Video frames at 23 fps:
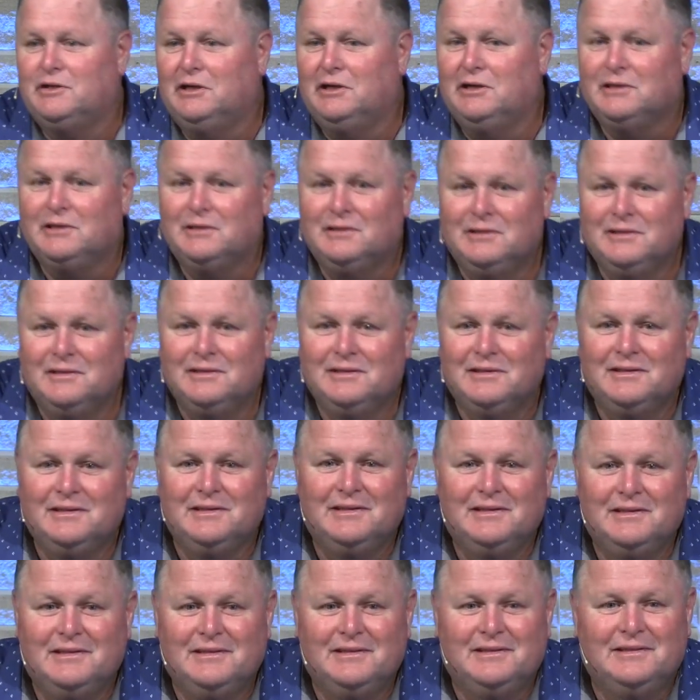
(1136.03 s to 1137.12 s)

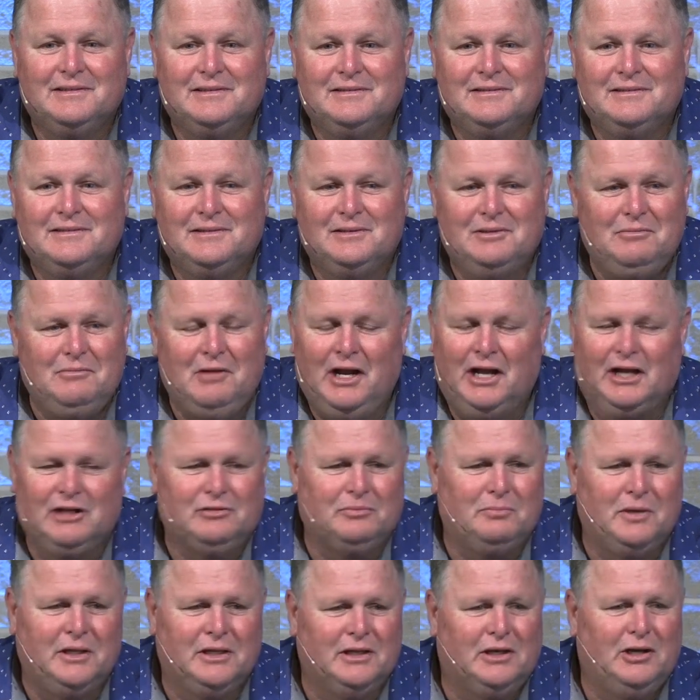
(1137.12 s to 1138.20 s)
You don't have to
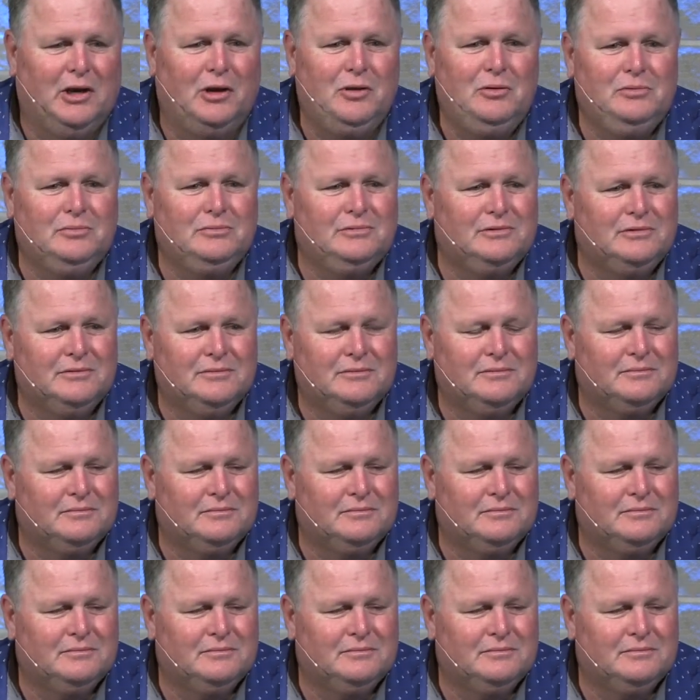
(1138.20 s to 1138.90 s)
be the coach.